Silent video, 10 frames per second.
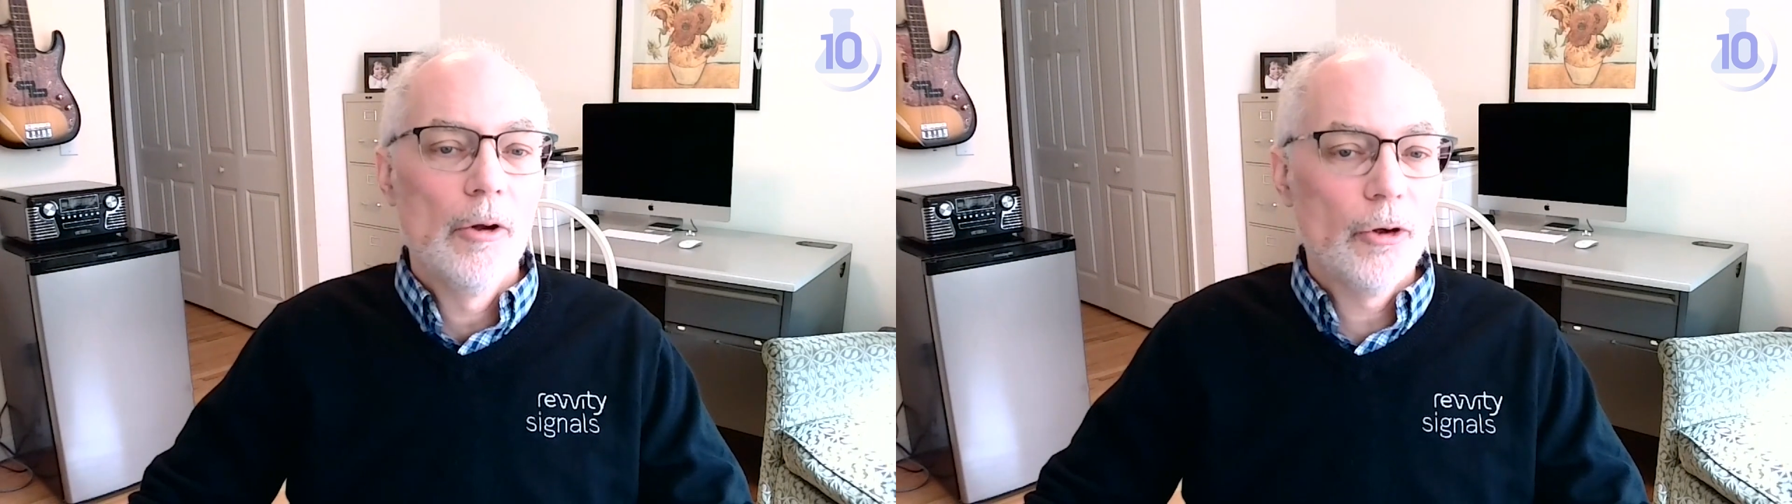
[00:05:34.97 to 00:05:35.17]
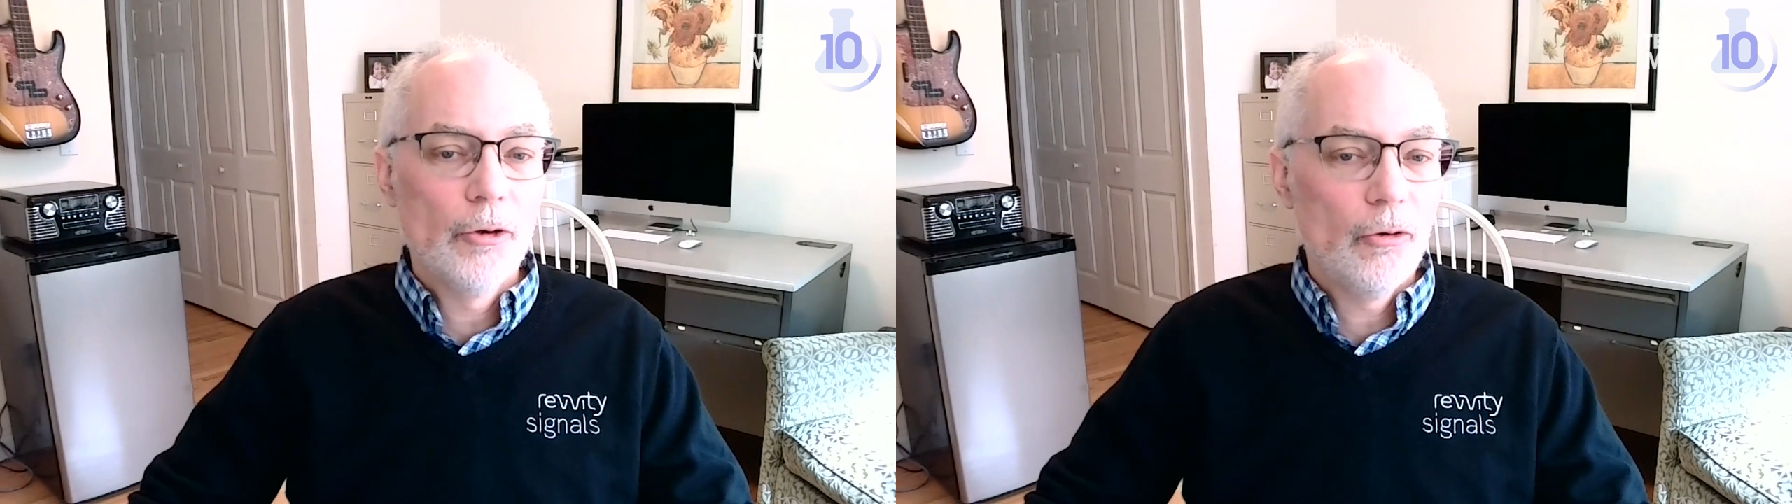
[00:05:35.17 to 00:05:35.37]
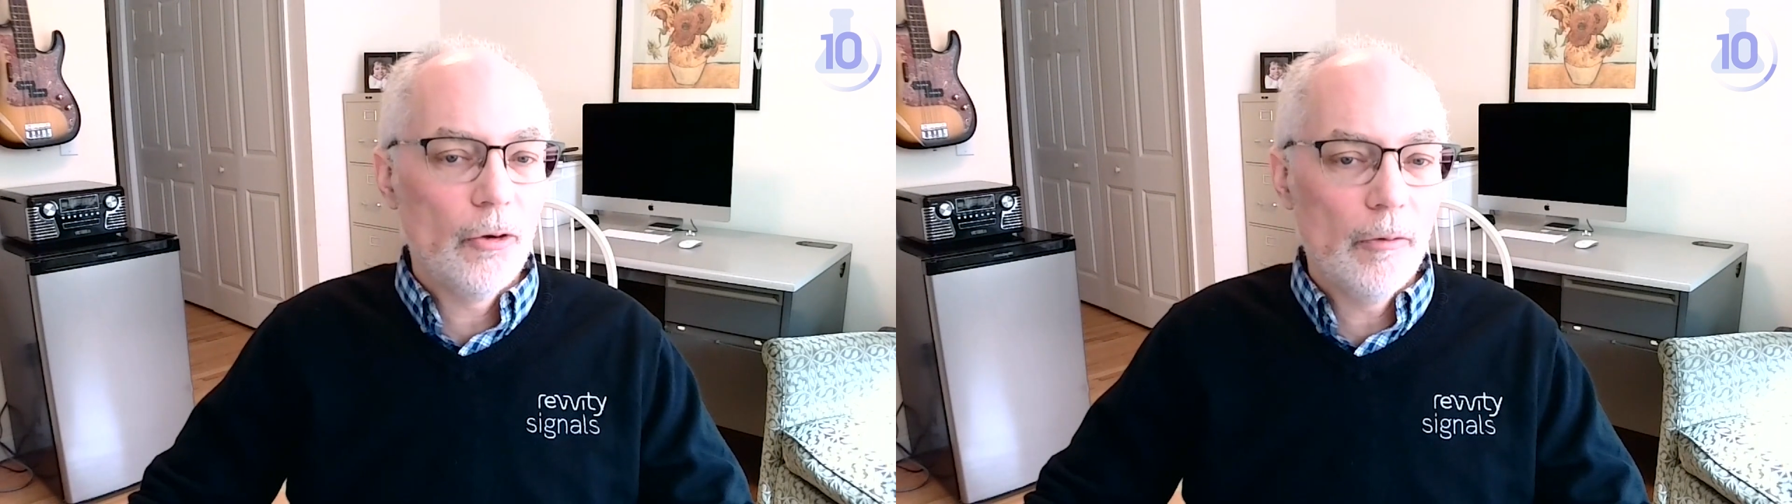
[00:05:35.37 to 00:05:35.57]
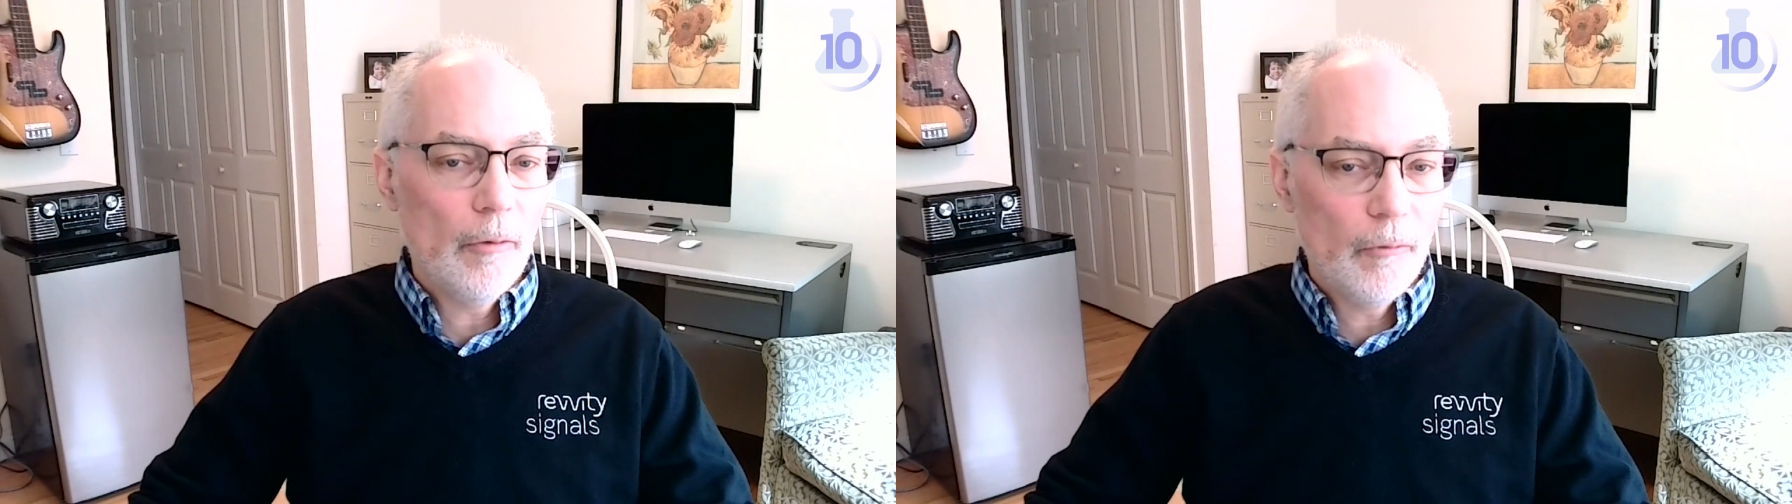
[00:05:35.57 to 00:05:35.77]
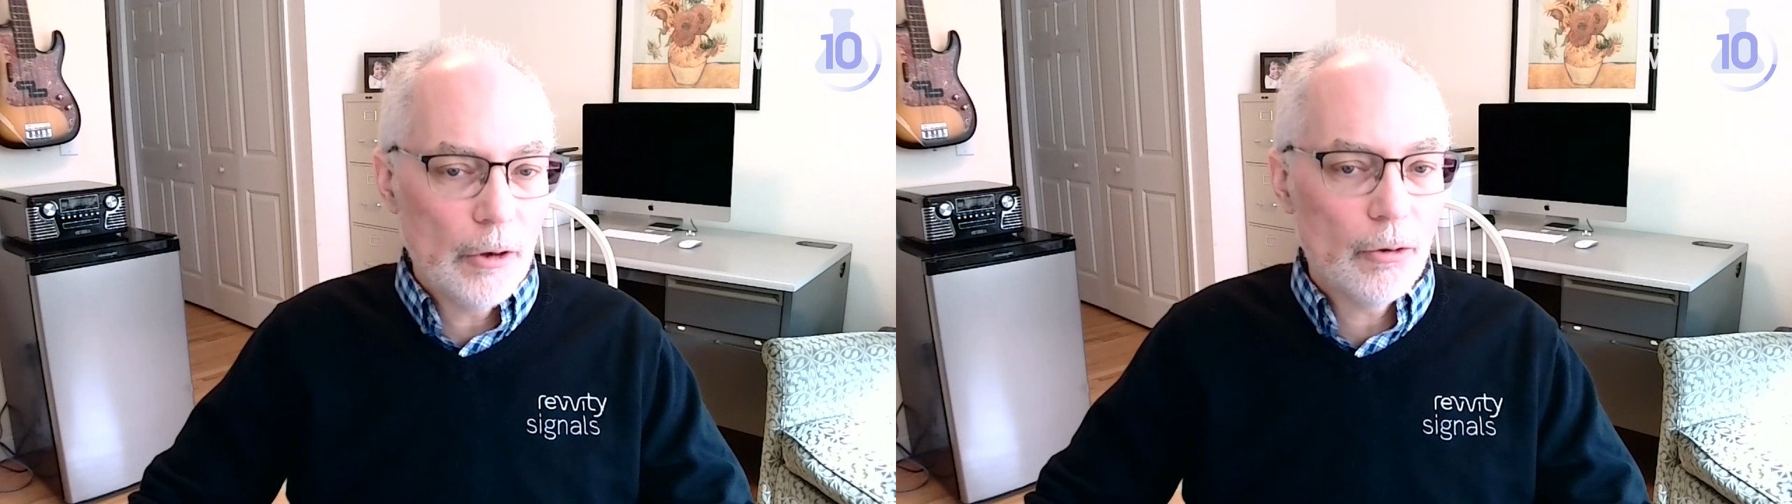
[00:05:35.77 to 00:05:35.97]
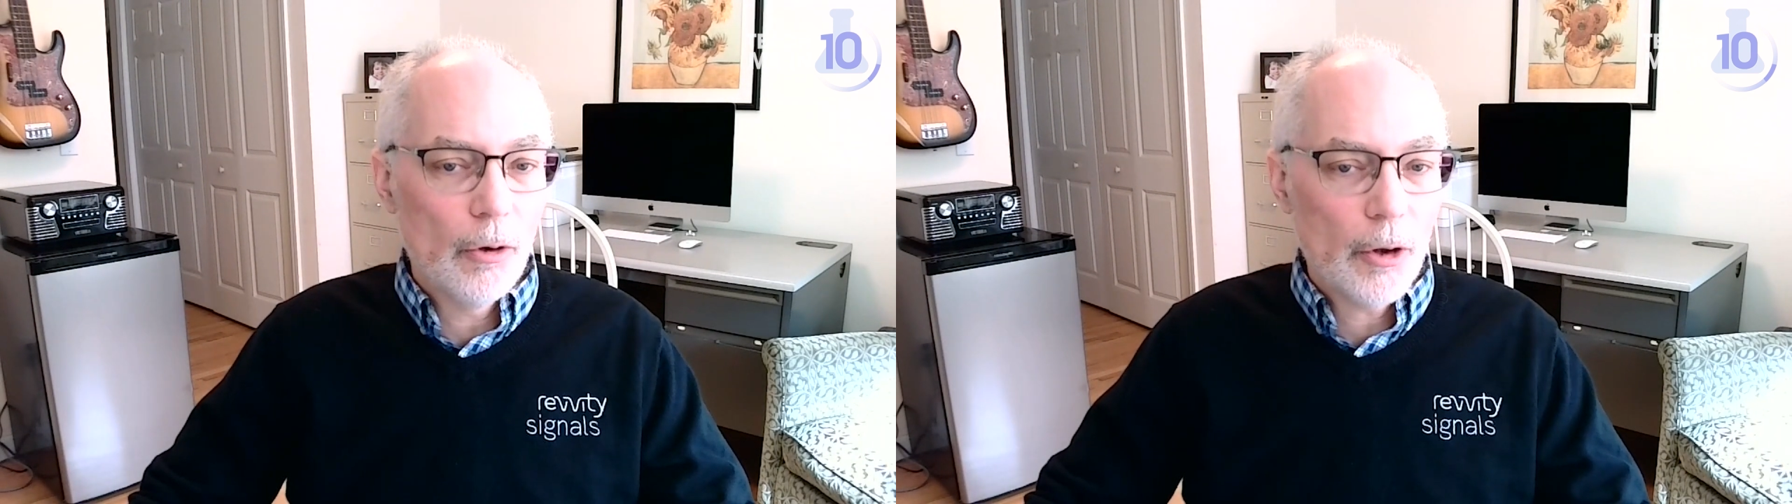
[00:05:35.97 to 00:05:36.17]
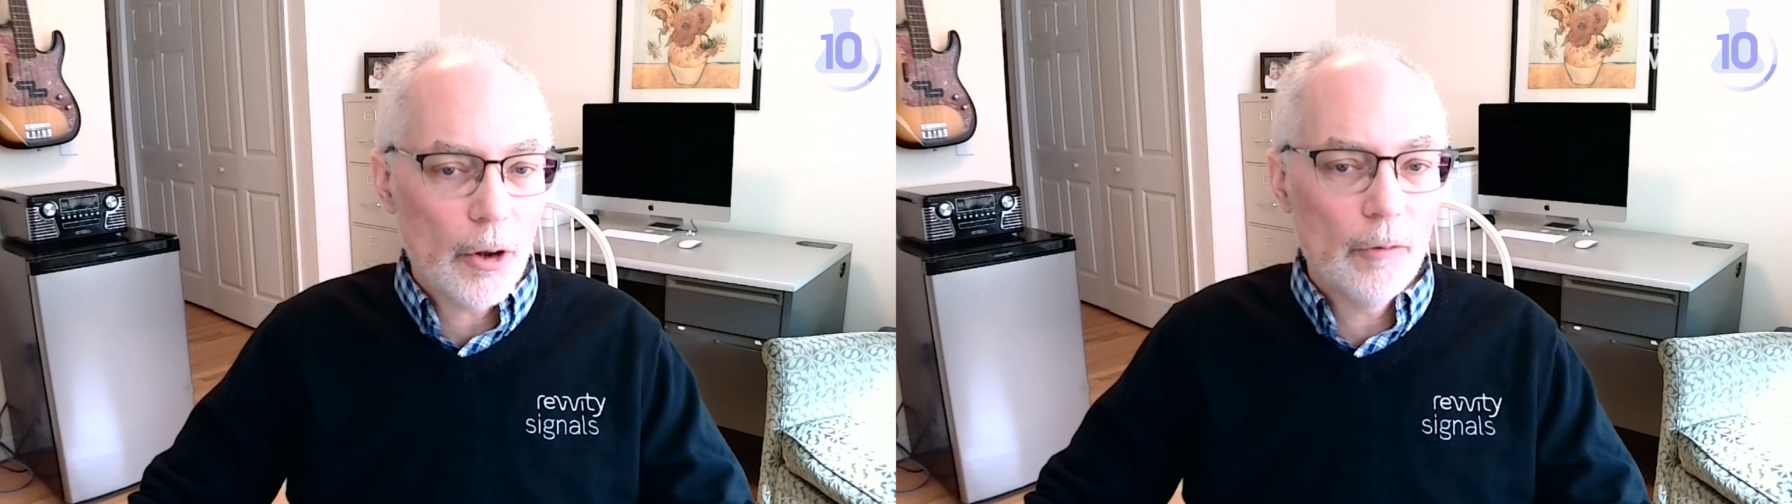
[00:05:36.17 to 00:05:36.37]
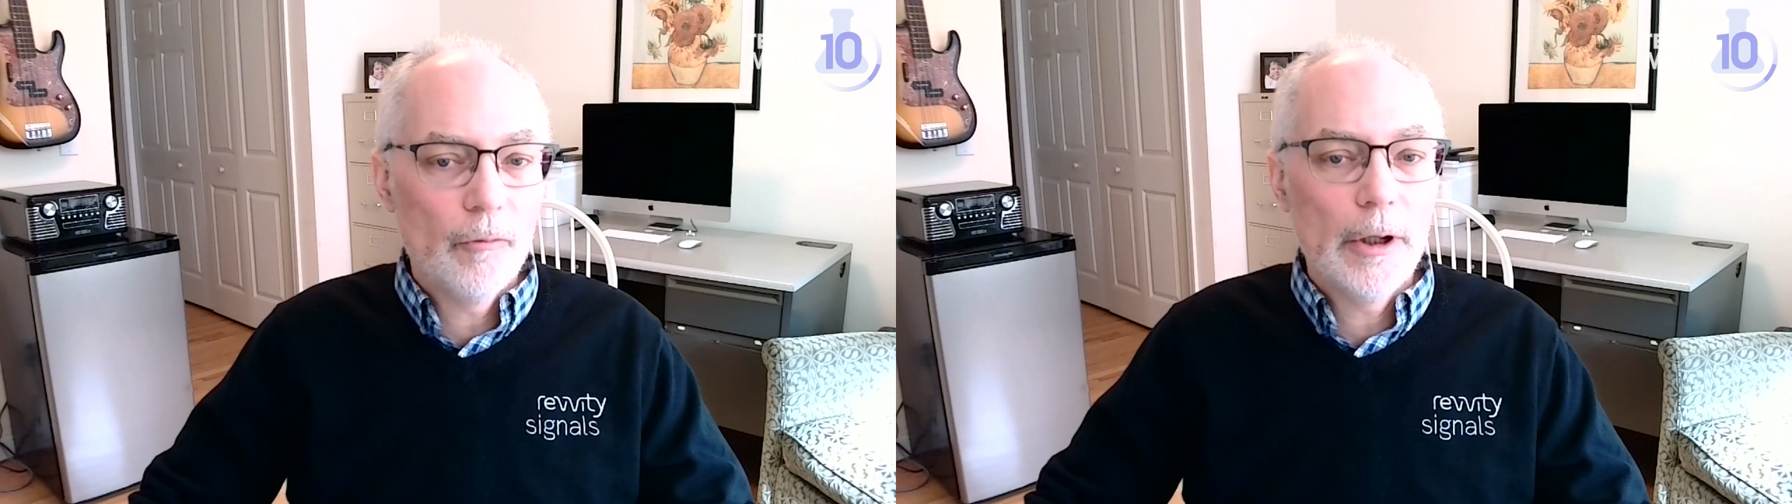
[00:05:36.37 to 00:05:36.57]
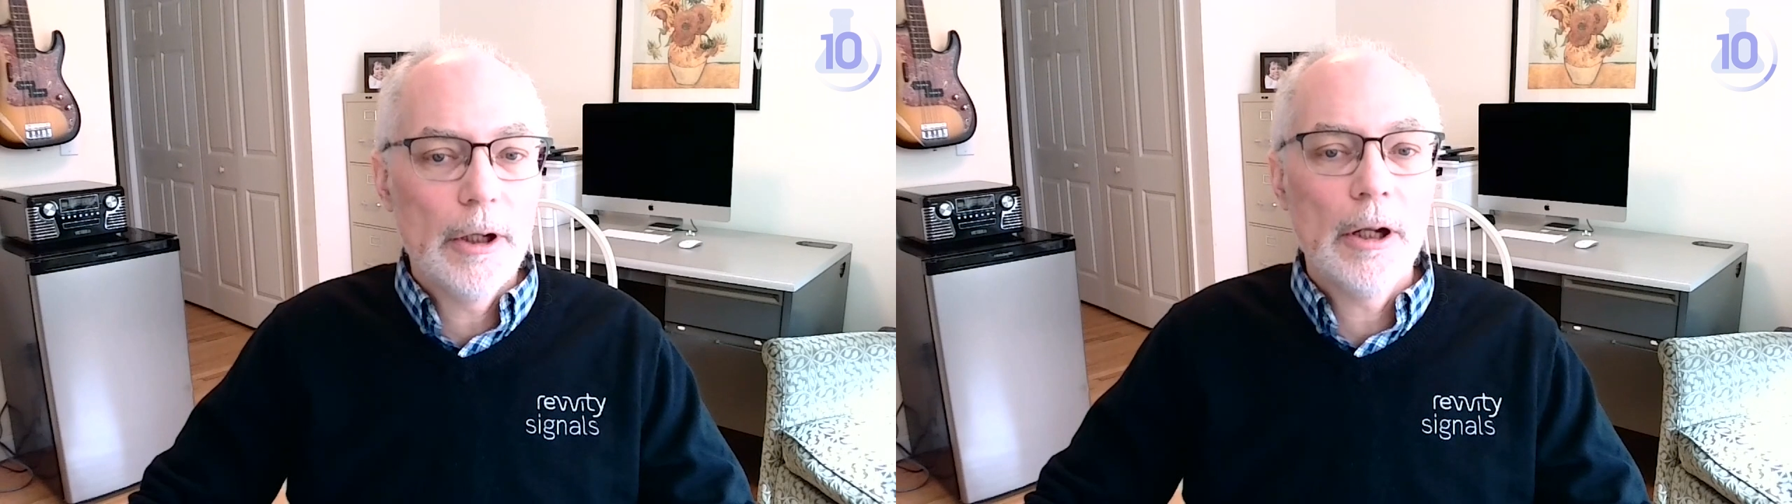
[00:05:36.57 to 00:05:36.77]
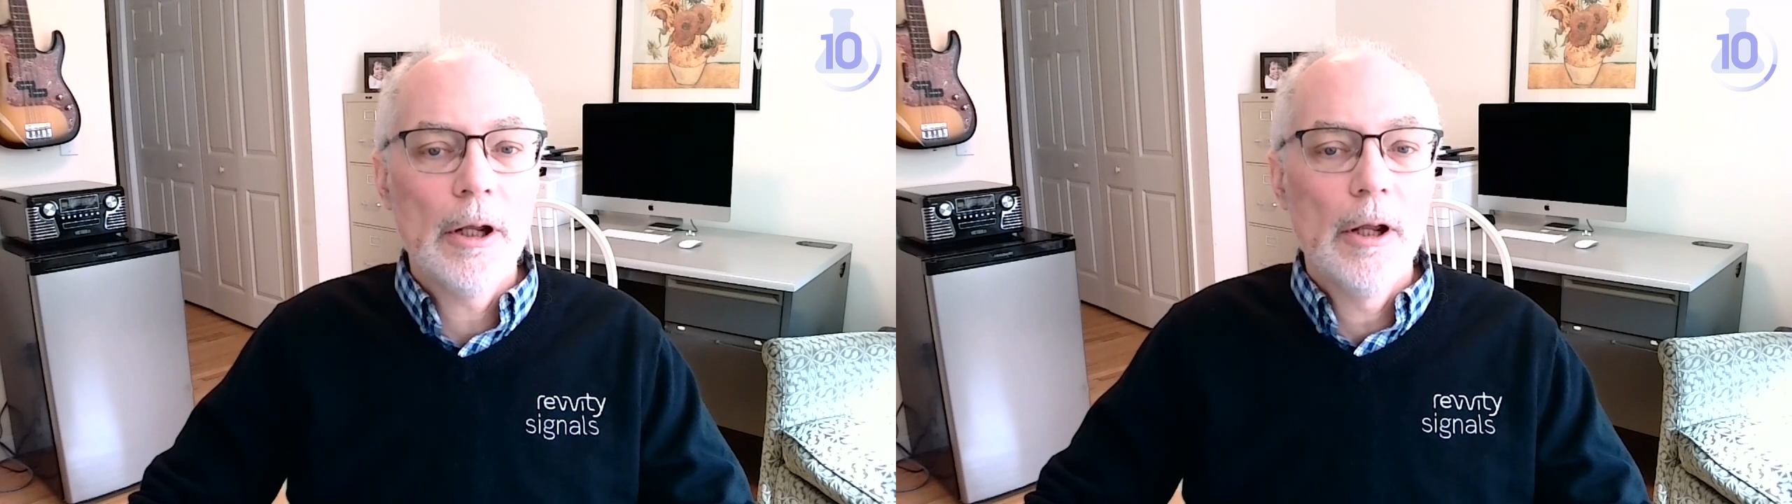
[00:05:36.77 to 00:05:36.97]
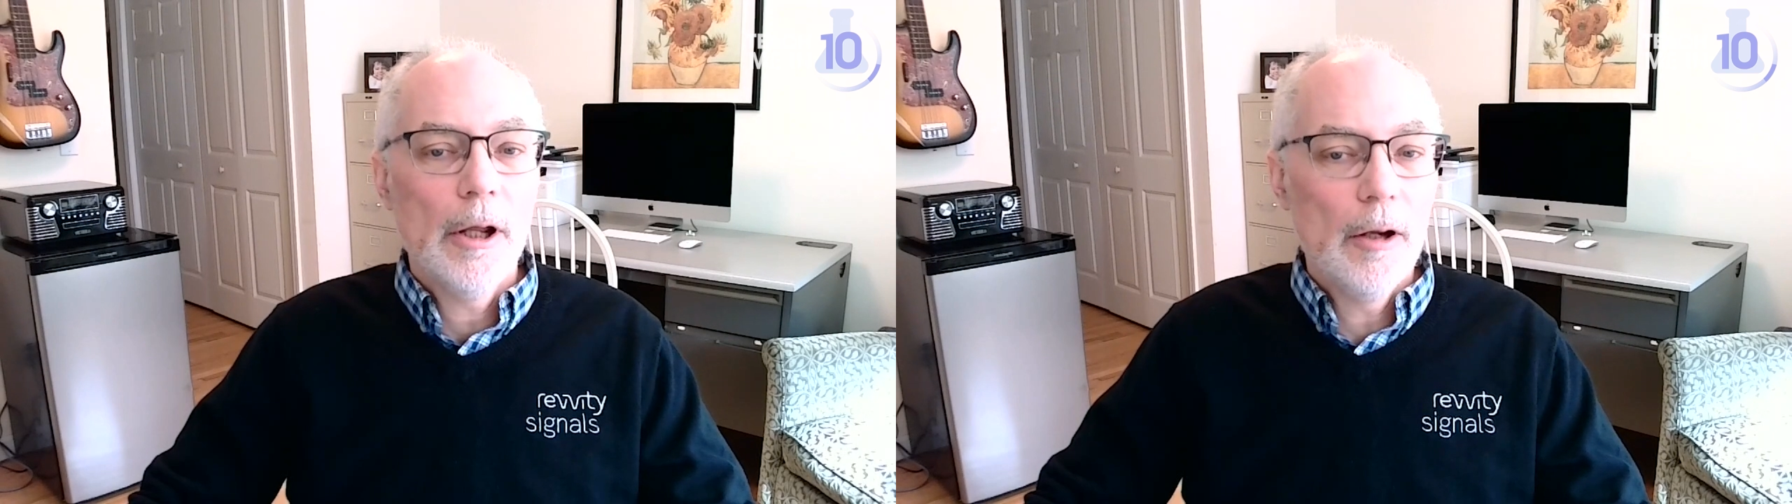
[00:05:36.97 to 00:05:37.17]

such as in vitro curve fitting,